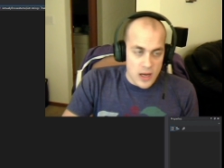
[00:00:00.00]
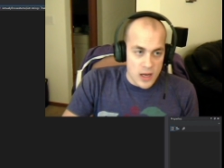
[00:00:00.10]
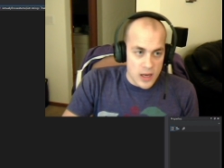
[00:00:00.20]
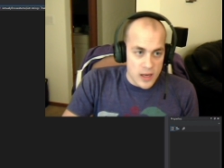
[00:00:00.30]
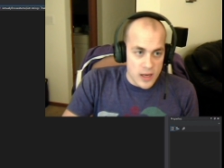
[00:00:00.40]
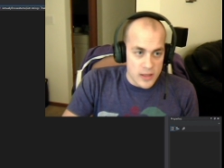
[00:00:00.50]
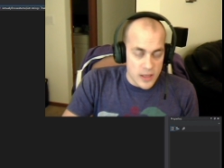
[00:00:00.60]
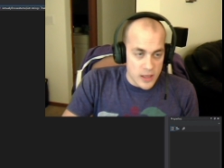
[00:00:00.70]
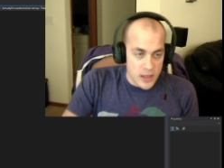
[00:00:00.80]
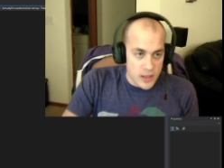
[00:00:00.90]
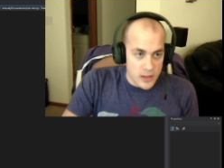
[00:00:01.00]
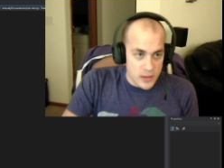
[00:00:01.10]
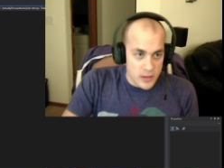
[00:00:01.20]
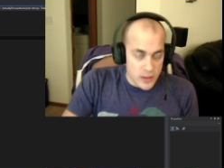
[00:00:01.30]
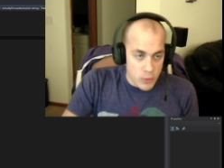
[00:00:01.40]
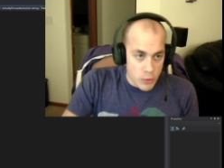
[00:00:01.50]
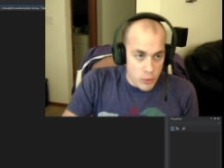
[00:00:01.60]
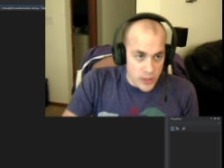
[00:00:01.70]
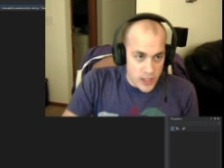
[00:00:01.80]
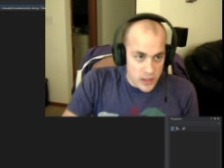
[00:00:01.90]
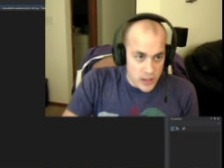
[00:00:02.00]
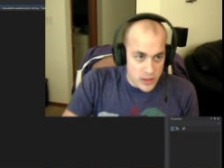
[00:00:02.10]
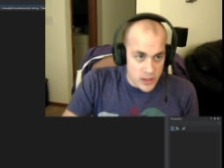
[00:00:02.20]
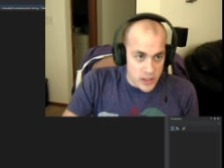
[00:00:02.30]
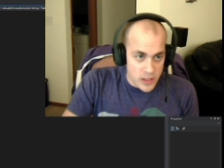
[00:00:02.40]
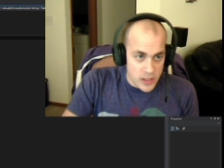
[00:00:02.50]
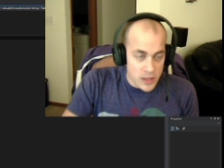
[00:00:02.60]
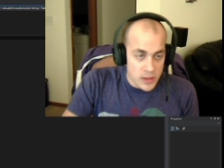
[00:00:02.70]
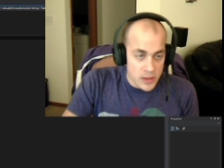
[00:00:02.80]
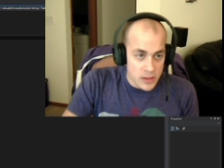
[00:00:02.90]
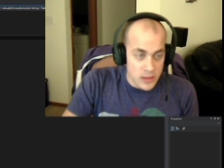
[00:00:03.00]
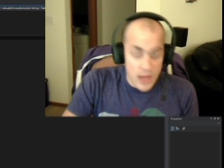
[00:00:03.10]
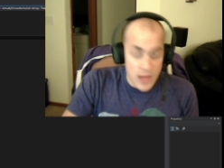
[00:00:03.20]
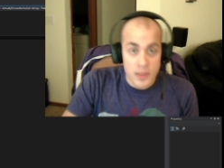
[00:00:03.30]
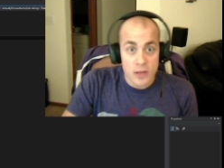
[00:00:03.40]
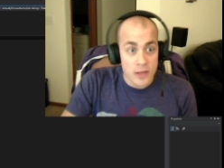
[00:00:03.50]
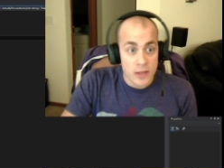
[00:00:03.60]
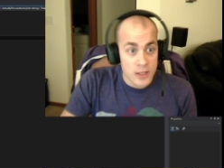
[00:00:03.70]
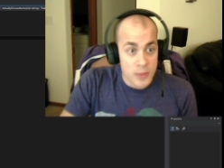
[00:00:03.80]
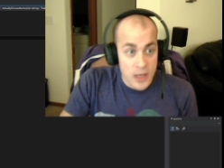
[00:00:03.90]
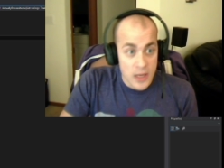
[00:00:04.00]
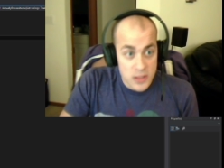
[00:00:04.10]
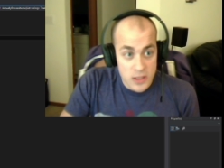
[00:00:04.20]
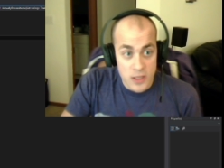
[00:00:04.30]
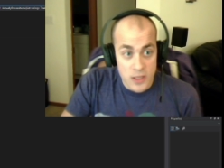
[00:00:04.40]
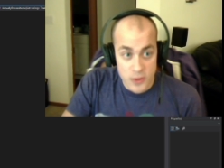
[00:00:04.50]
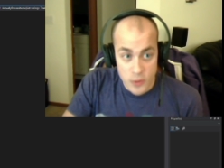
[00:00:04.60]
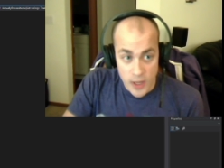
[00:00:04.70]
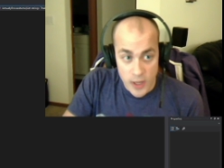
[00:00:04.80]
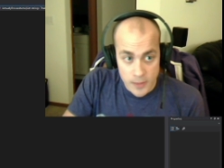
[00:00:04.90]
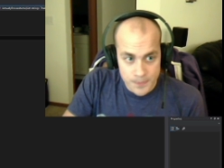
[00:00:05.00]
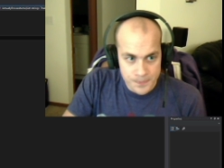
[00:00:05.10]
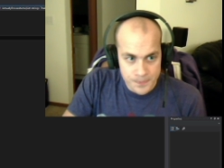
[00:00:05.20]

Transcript: Uh, and then correlating, the lambda expects a string.